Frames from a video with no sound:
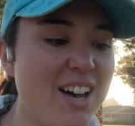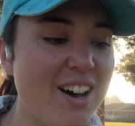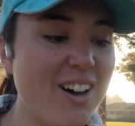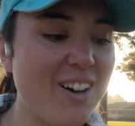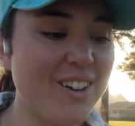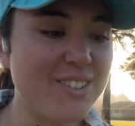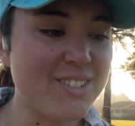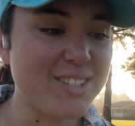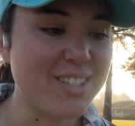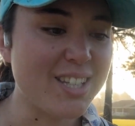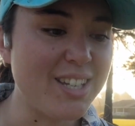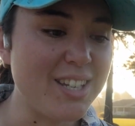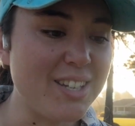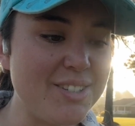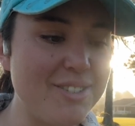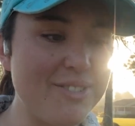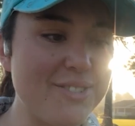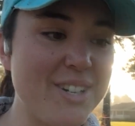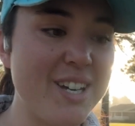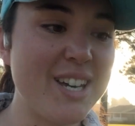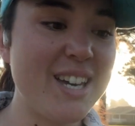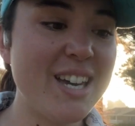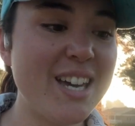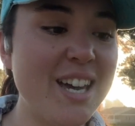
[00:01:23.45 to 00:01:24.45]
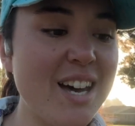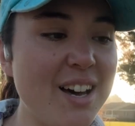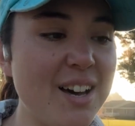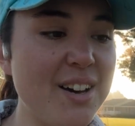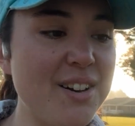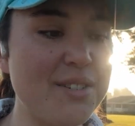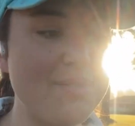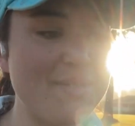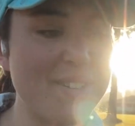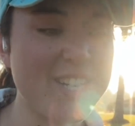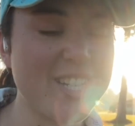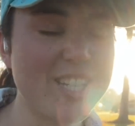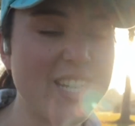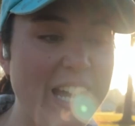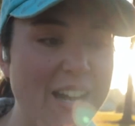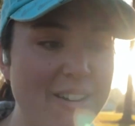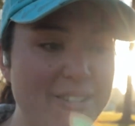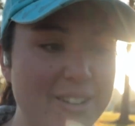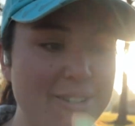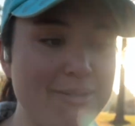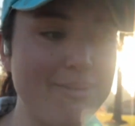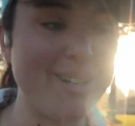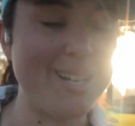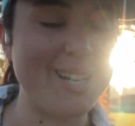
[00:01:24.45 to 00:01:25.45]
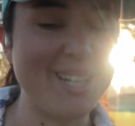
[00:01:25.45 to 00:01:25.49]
also a shower where I